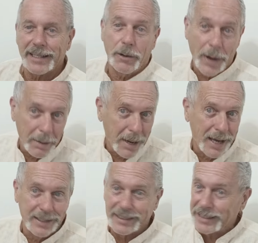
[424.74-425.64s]
like
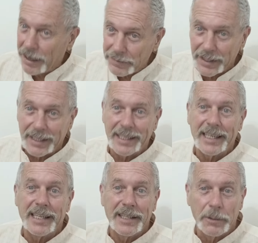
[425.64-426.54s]
Guatemalans.
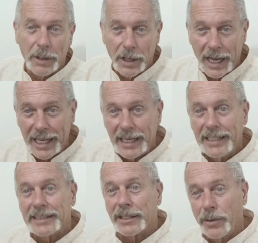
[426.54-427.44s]
Definitely the
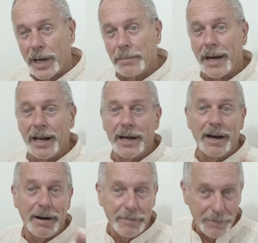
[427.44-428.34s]
ladies in
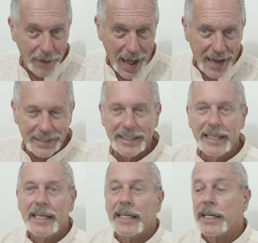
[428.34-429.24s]
Guatemala are fat.
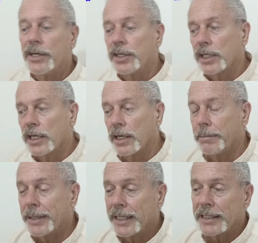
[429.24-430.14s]
Here in
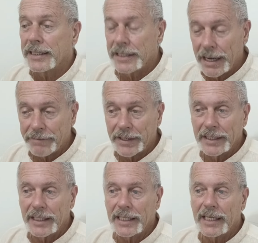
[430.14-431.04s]
Colombia,
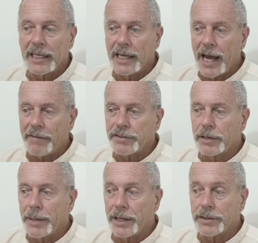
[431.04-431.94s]
definitely
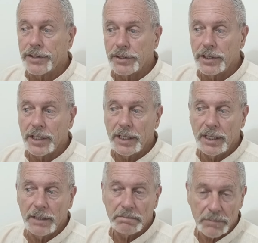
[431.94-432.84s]
after about
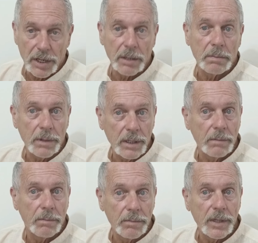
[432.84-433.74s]
30,
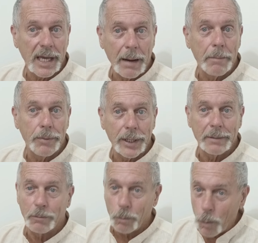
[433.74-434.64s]
they got
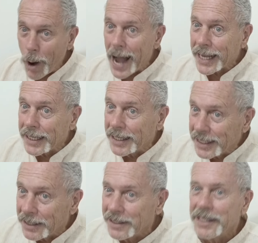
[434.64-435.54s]
pretty wide
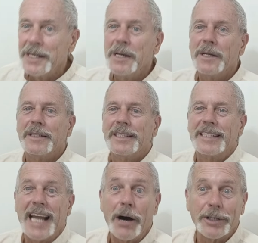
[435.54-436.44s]

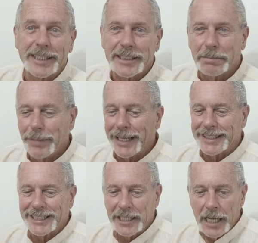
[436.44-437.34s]
nalgas,
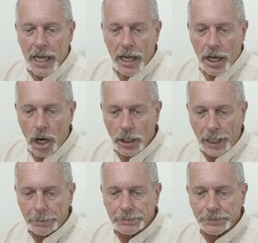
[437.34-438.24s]
butts.
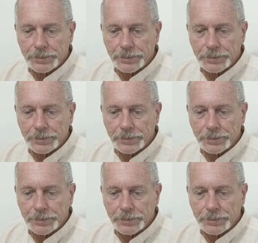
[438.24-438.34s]
Okay.